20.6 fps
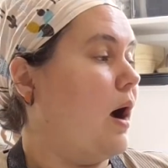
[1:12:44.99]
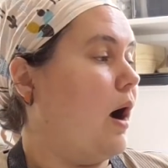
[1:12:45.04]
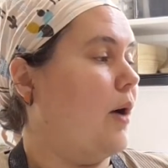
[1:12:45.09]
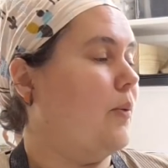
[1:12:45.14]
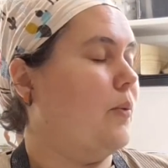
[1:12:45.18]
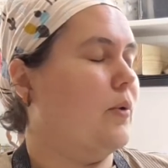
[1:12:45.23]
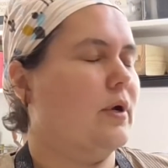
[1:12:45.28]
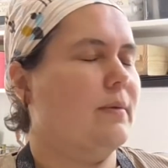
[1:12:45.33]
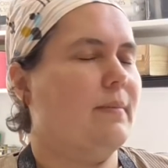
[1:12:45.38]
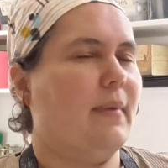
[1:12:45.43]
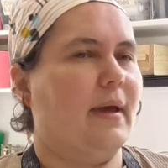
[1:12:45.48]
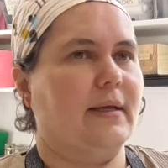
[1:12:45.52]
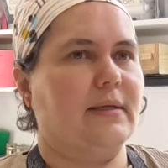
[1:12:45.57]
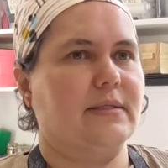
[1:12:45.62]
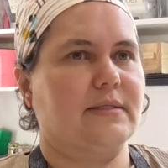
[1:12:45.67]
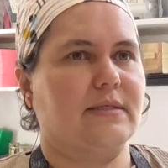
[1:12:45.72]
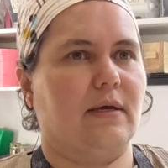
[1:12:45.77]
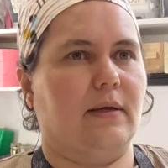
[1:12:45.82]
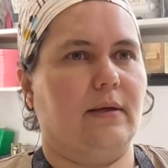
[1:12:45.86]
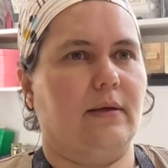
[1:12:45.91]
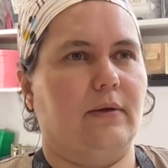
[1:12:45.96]
I want to make
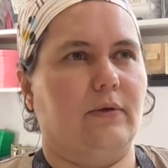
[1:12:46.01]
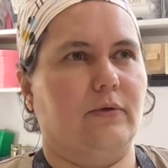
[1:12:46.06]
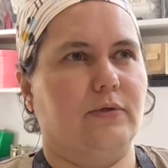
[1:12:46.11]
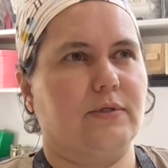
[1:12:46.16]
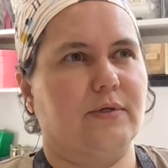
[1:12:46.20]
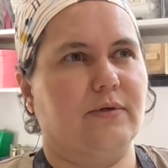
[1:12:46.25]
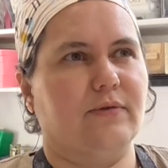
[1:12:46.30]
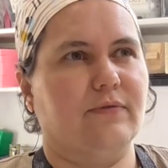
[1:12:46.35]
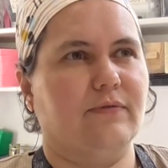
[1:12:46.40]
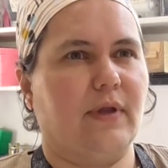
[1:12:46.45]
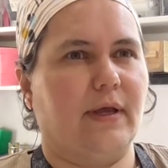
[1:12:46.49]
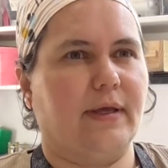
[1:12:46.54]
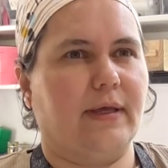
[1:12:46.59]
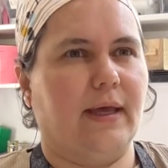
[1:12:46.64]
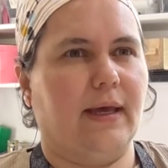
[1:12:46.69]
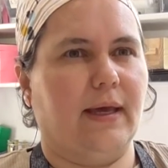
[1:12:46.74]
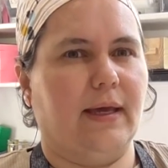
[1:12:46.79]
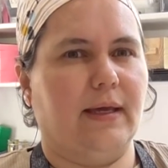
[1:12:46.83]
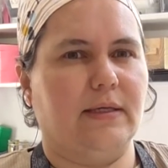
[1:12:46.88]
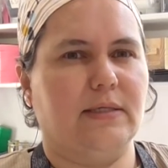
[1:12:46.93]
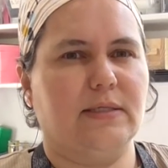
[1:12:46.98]
sort of
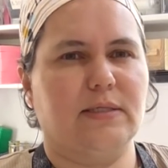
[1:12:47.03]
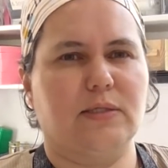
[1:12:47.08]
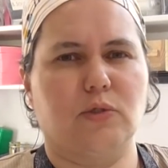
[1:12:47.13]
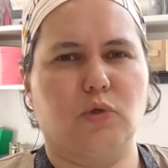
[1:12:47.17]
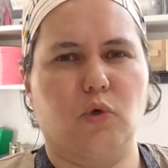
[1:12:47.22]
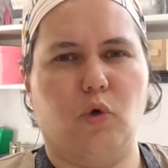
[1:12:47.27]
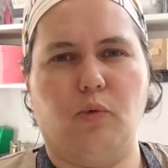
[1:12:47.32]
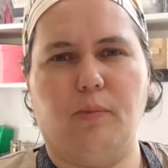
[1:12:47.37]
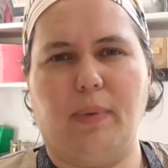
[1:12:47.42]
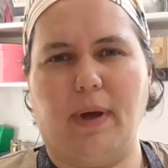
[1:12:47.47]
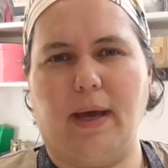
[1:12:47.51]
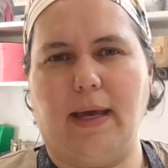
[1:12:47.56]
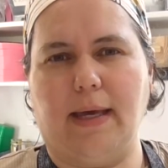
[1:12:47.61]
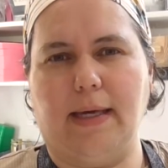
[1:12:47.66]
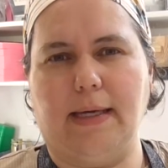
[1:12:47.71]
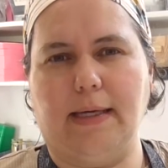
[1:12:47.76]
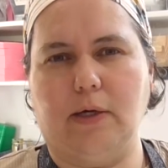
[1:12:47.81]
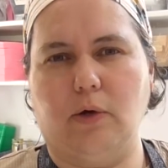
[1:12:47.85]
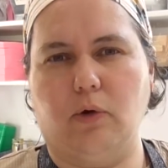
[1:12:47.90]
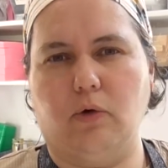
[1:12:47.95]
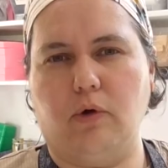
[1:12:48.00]
like a
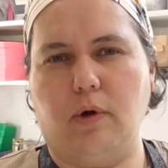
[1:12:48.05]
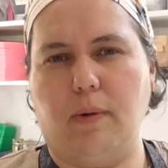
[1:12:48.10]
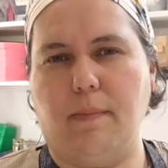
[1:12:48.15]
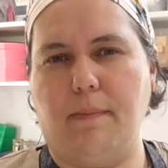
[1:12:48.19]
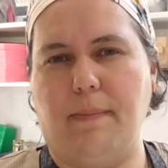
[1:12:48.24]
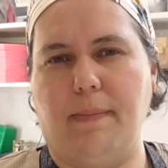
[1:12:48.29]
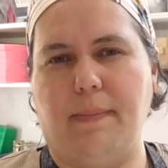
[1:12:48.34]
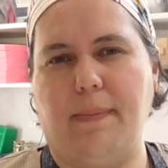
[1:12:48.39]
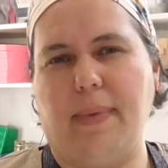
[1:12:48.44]
sorbet or a